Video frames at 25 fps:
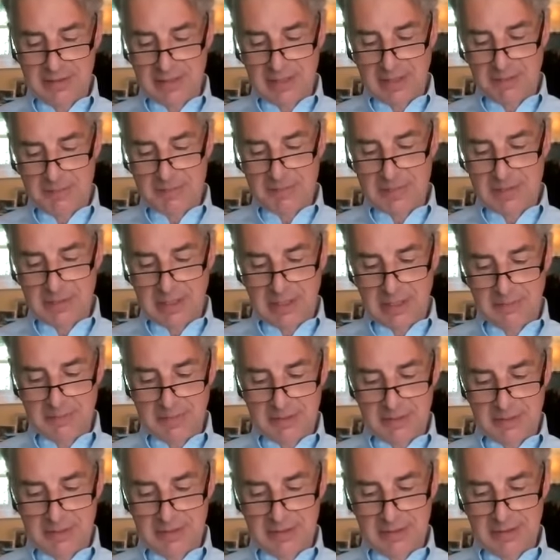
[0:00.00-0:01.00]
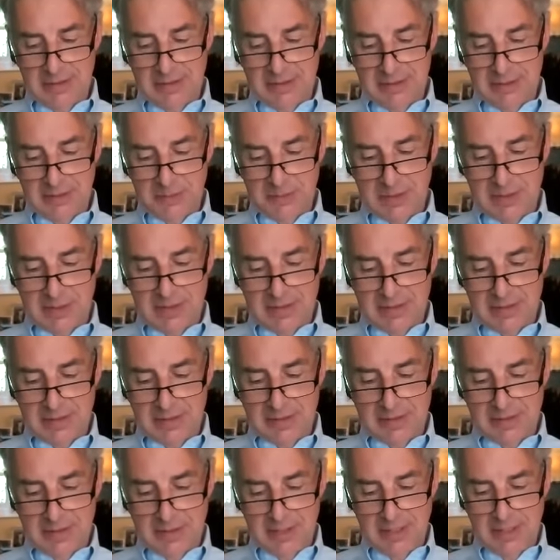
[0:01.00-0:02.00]
Amsterdam in
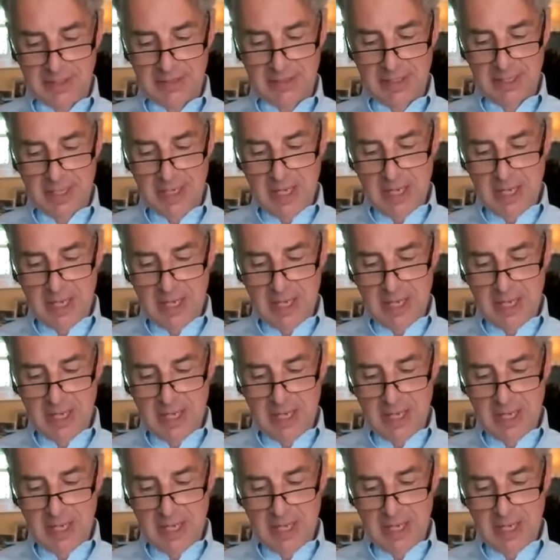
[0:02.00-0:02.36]
2016.